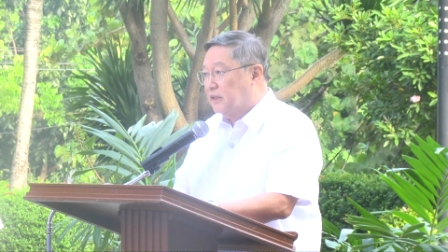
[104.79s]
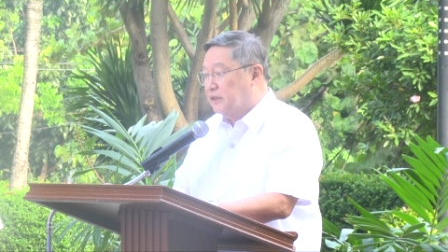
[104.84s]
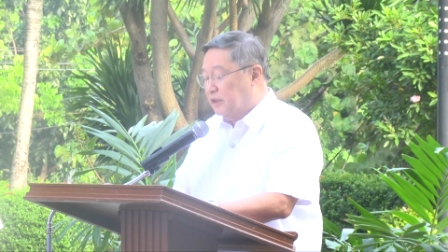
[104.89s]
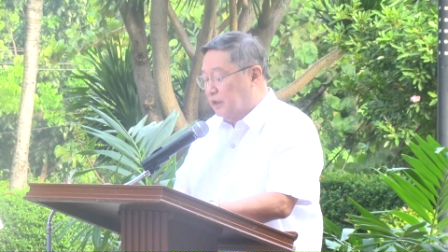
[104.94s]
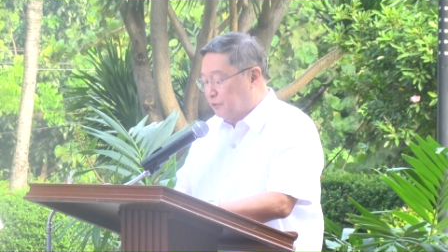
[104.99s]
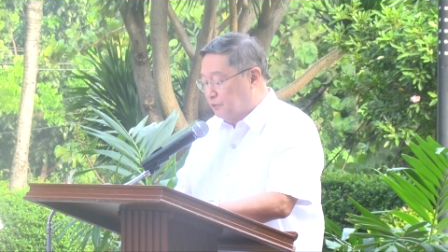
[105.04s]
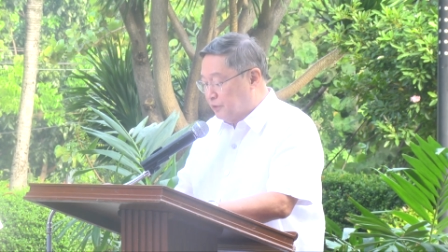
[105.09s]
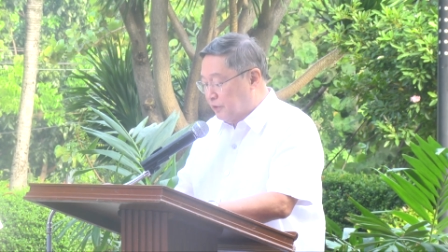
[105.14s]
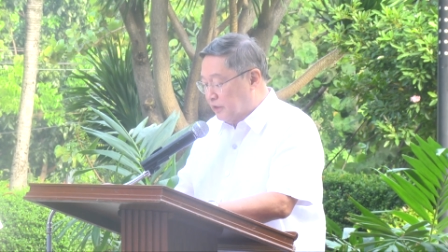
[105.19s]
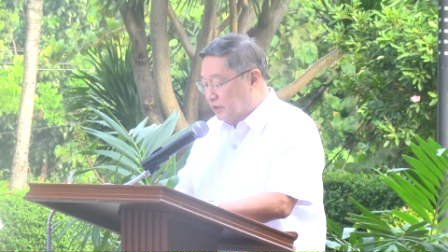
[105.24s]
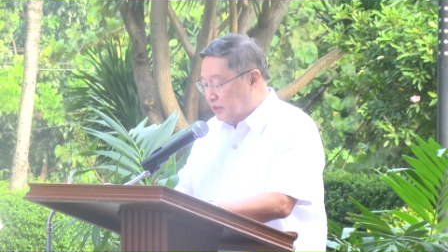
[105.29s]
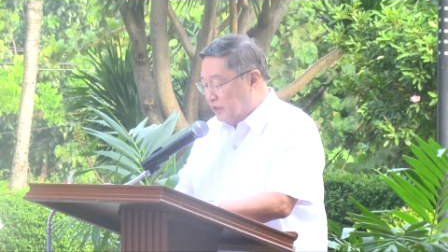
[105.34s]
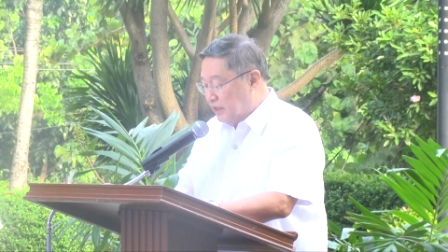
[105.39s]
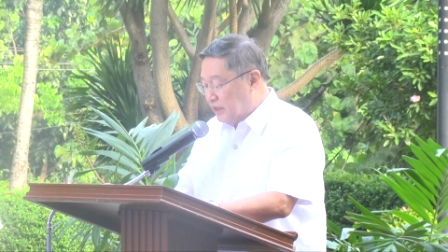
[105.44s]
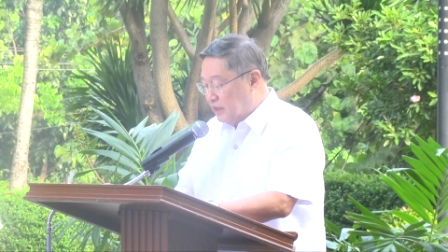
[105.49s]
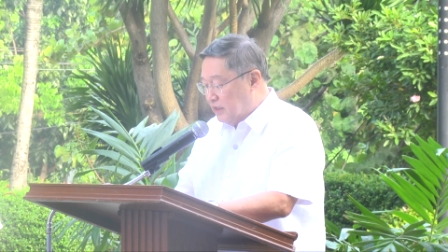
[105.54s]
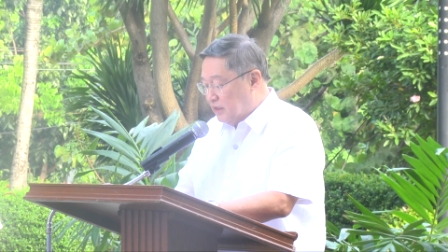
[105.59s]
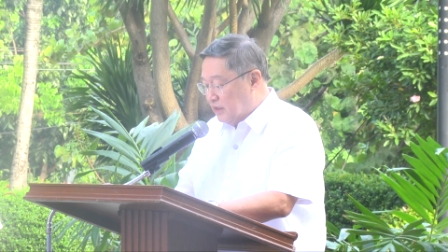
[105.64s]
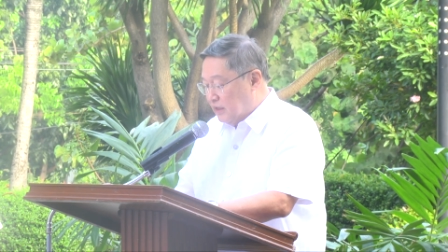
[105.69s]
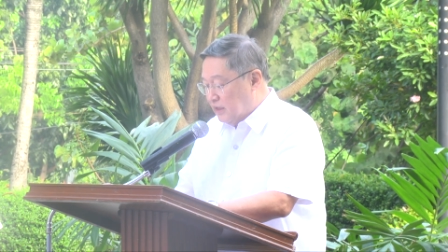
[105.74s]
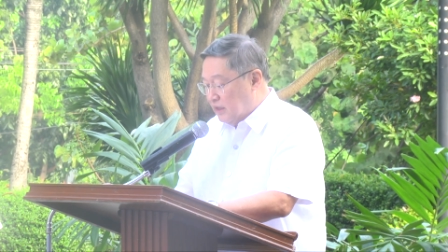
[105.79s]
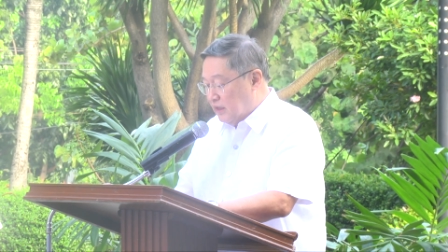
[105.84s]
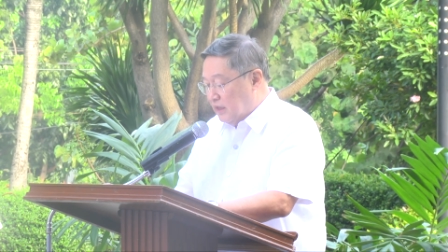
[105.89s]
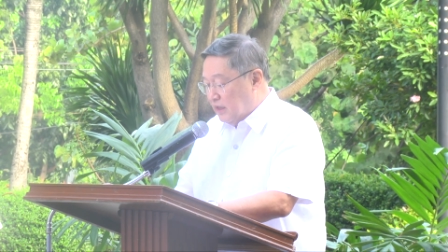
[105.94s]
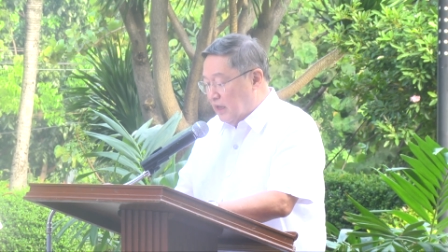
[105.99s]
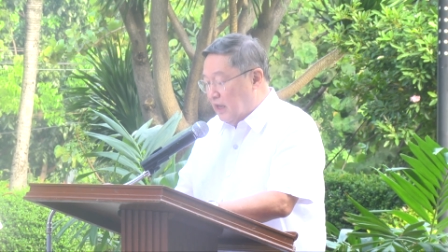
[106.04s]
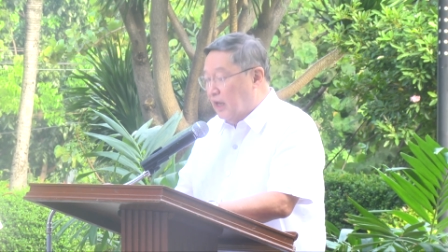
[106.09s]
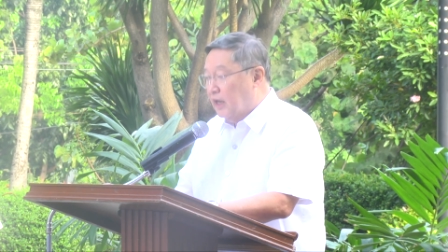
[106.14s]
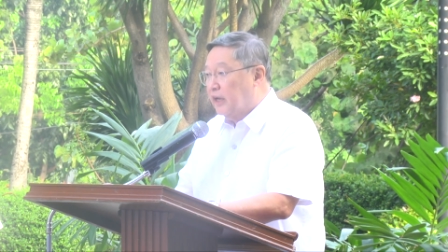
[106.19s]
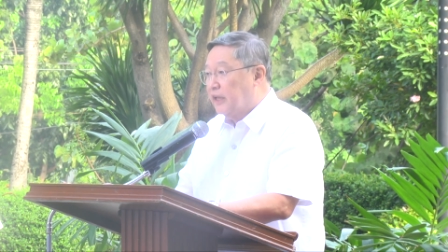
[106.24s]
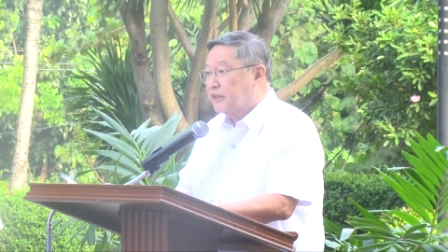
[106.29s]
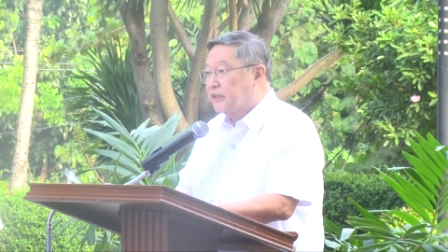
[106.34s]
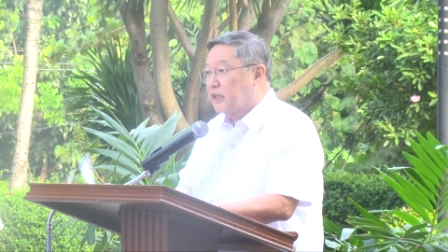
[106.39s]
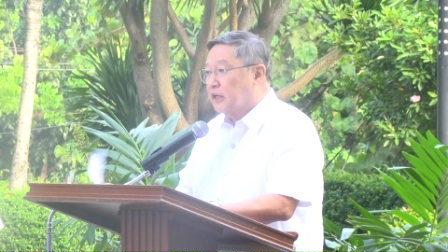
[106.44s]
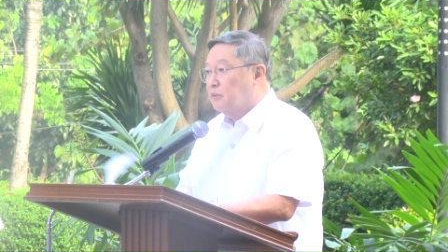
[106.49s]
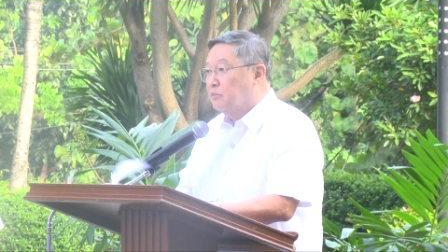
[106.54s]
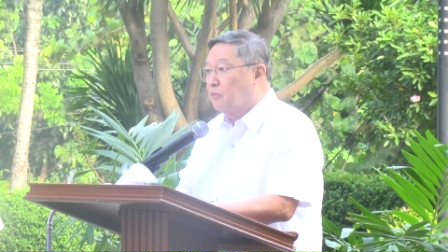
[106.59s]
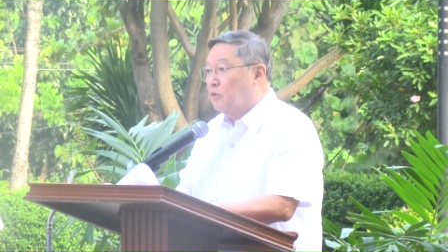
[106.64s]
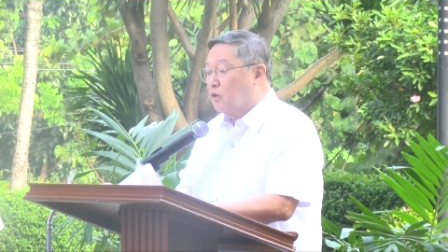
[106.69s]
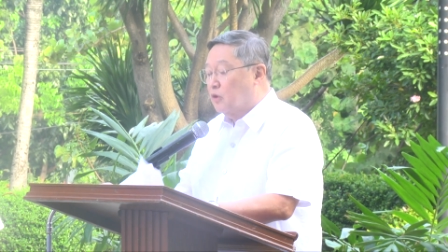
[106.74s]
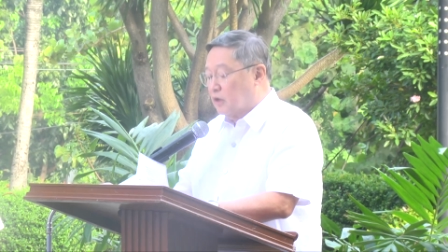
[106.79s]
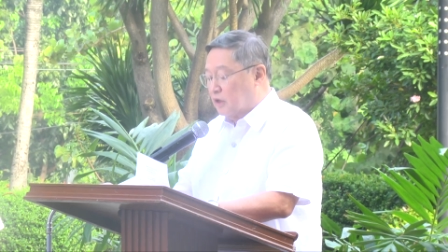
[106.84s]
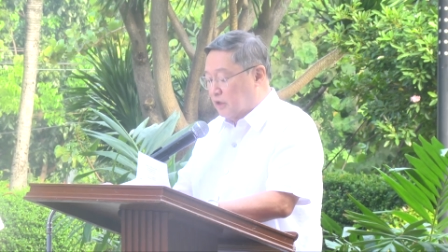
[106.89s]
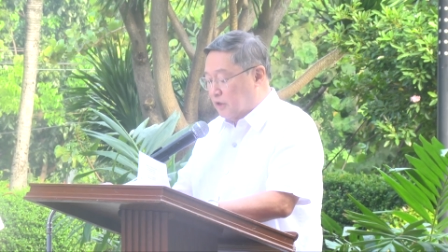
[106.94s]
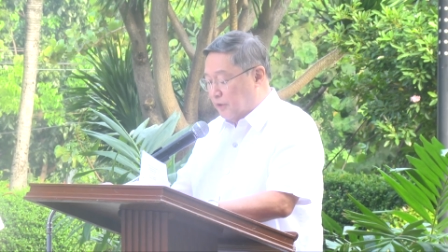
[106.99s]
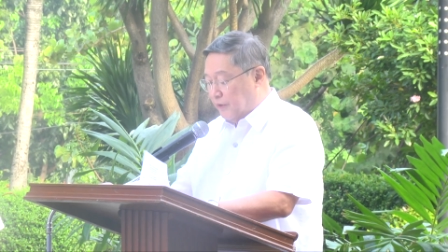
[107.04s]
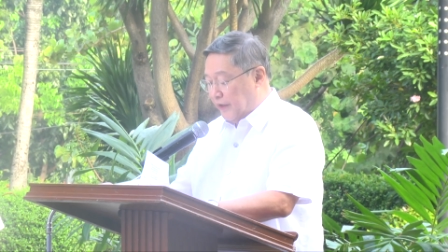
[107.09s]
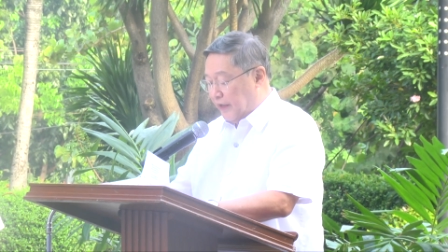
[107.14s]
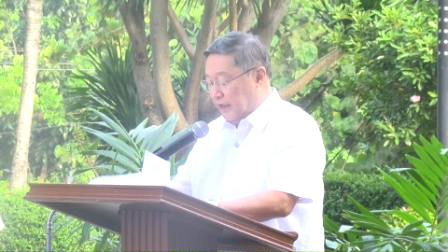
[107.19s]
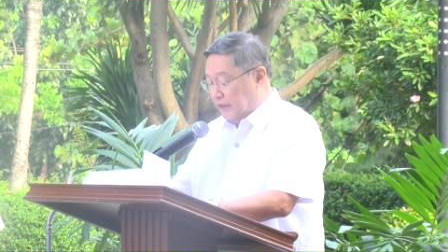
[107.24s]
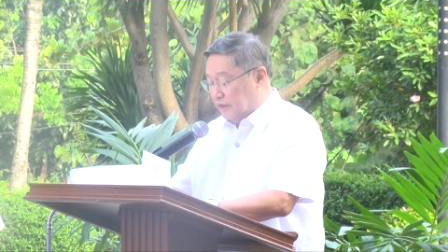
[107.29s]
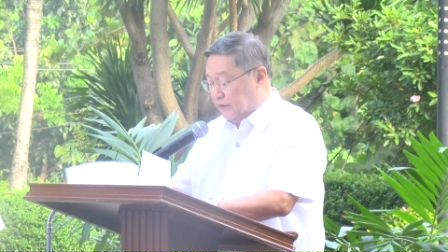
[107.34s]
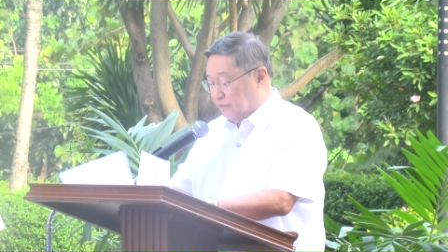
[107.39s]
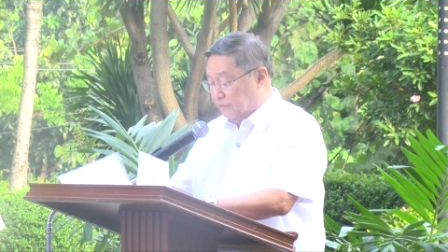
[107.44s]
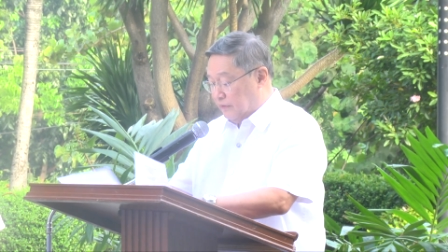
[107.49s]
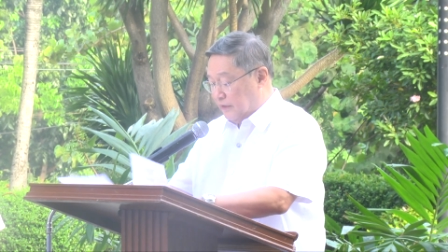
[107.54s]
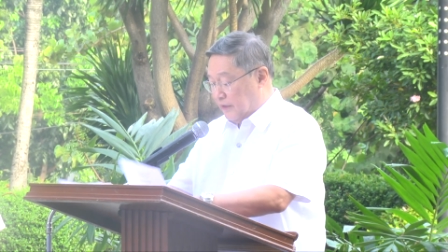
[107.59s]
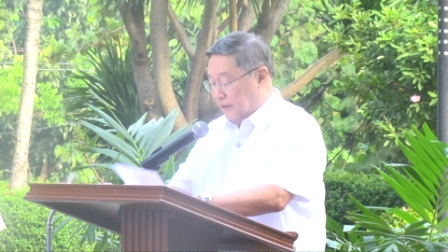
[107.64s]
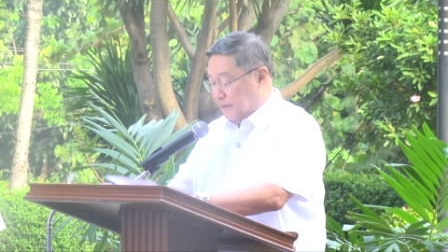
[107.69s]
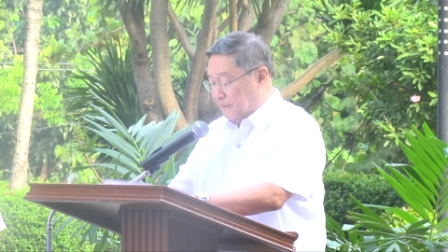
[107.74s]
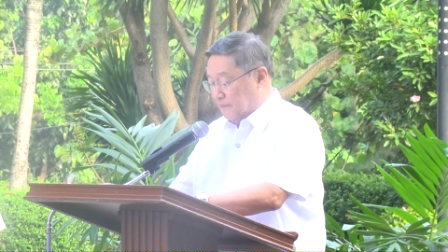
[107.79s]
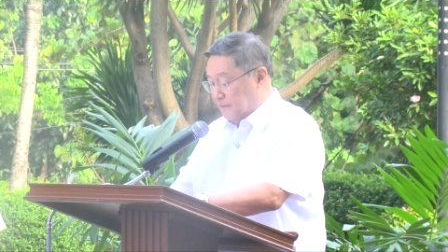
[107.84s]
differently, a little more creatively.